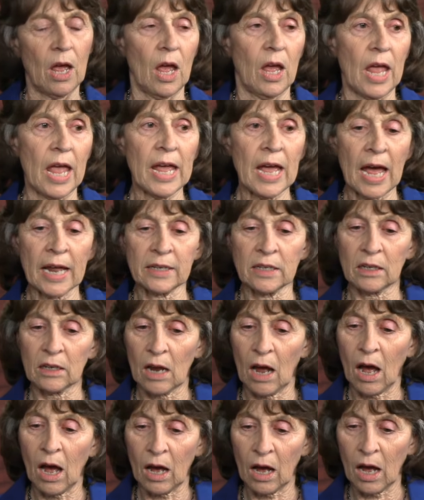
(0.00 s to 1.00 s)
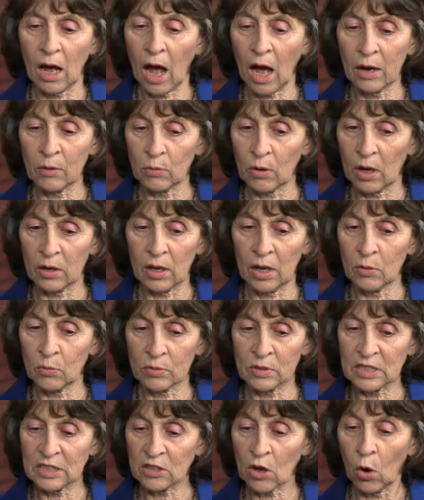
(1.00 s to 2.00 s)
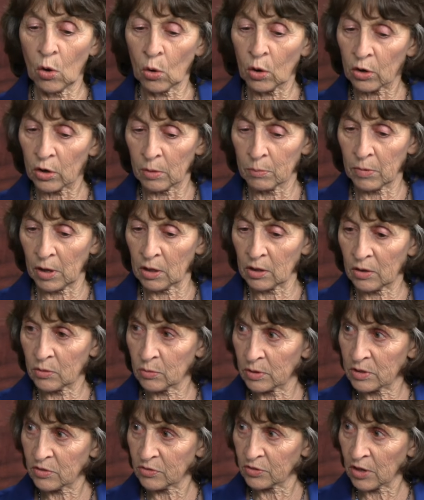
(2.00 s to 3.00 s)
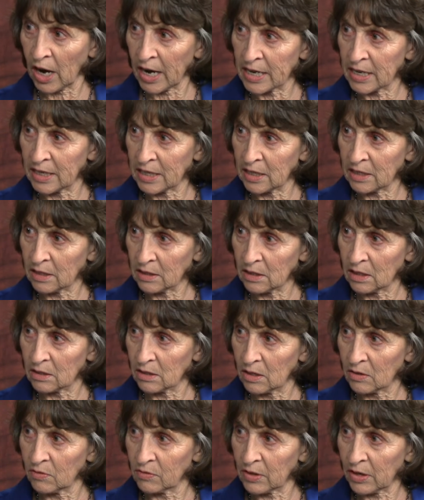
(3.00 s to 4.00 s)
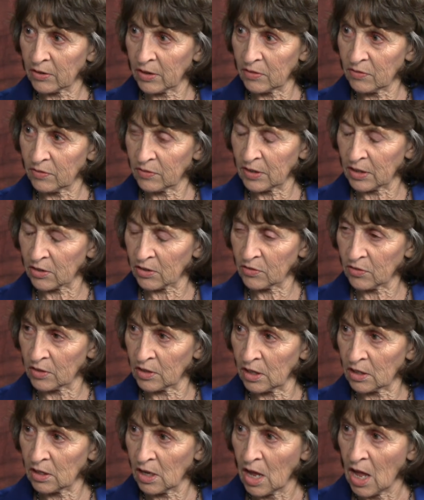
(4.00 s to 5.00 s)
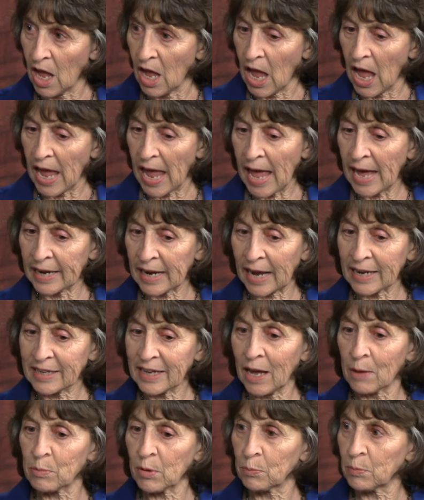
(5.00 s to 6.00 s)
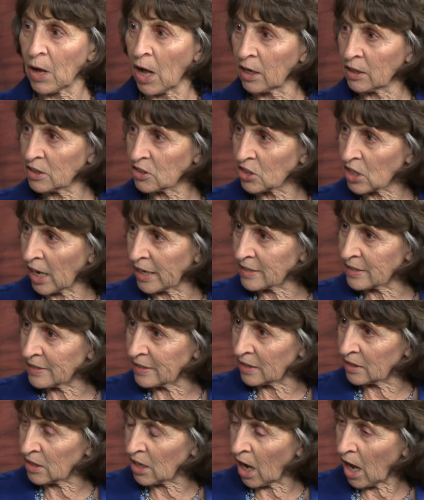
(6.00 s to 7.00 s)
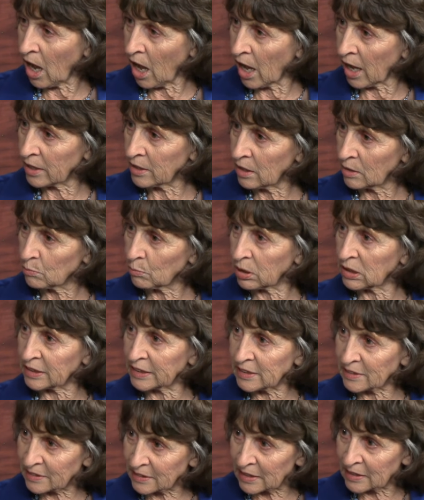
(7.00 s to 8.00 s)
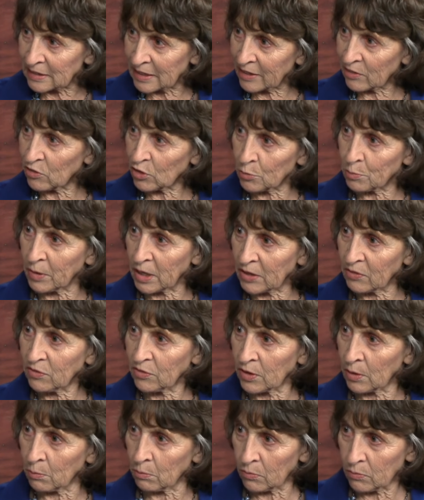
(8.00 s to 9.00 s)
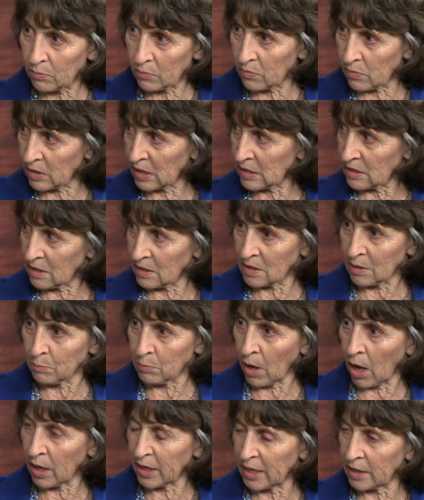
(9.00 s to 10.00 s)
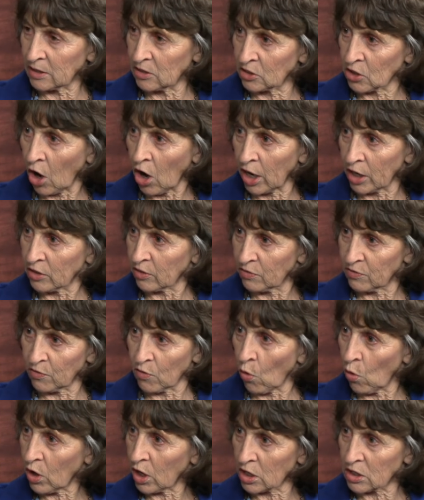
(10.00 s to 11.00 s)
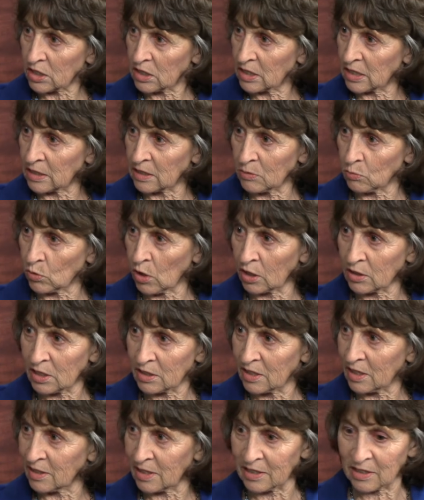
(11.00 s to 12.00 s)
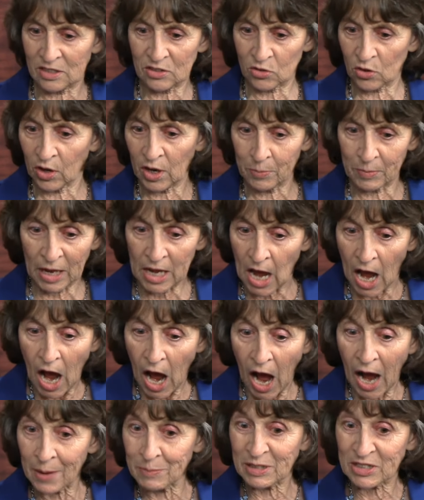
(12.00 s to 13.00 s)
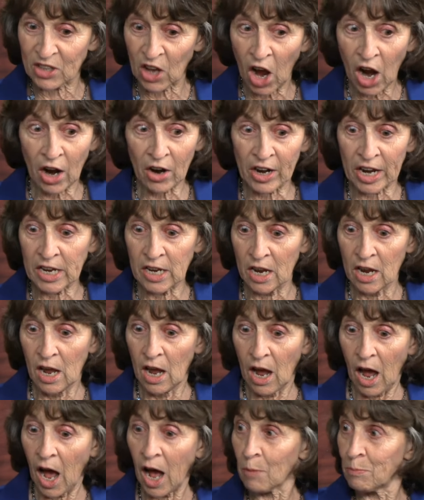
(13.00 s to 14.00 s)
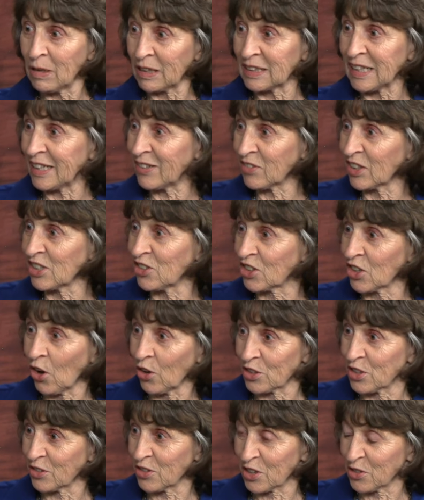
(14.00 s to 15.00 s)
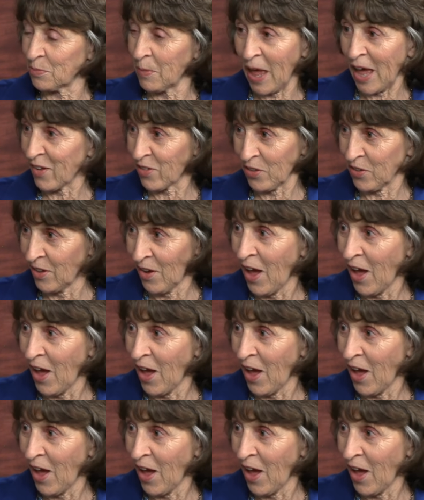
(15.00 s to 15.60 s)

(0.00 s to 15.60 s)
And I, it was horrible. It was frightening very fearful. And I kept apologizing to God, please deliver me from this demonic dark force that yeah. wants to destroy me. I'm sorry. I'll believe in Joseph Smith.